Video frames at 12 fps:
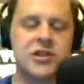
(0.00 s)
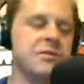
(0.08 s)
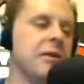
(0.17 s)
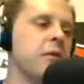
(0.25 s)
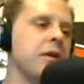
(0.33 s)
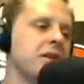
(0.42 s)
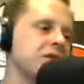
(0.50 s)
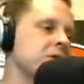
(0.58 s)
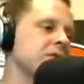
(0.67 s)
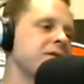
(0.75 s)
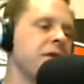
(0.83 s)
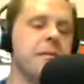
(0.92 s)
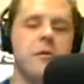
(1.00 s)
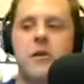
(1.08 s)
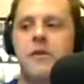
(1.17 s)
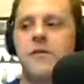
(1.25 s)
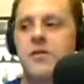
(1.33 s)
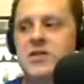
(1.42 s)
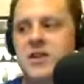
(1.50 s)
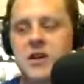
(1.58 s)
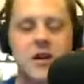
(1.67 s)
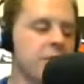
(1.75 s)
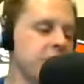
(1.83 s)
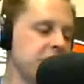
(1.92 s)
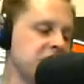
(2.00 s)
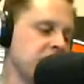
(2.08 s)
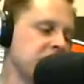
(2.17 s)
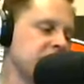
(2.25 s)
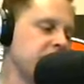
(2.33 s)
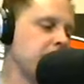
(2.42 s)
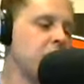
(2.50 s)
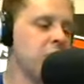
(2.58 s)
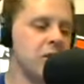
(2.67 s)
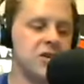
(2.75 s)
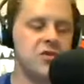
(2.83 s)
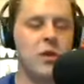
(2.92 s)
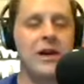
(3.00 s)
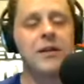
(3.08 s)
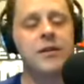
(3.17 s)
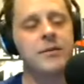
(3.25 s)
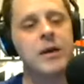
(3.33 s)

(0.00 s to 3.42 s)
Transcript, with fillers: We have one that starts February 1st and another that starts February 12th.